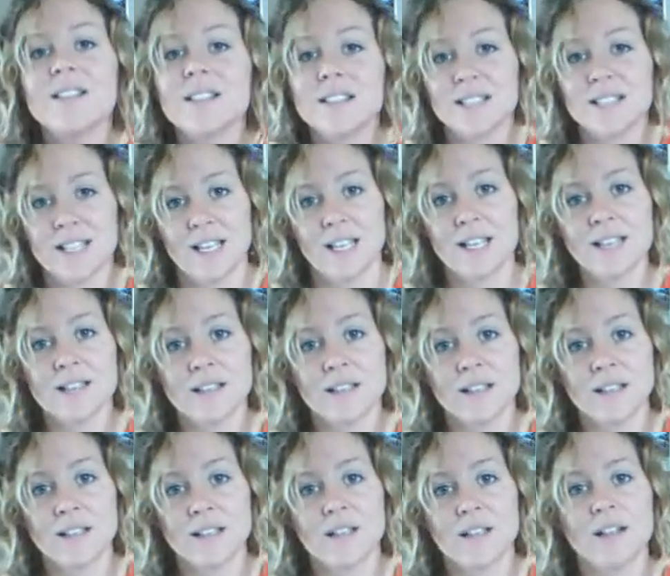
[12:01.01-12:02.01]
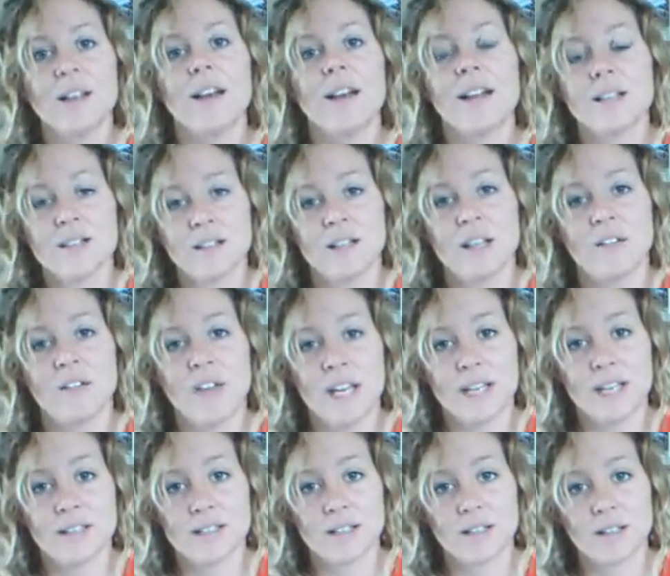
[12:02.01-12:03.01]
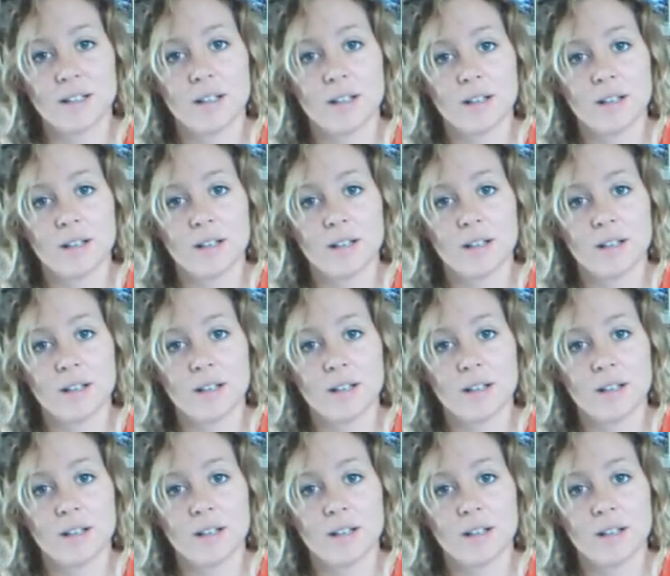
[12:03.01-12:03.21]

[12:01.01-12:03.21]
to see it and to live it,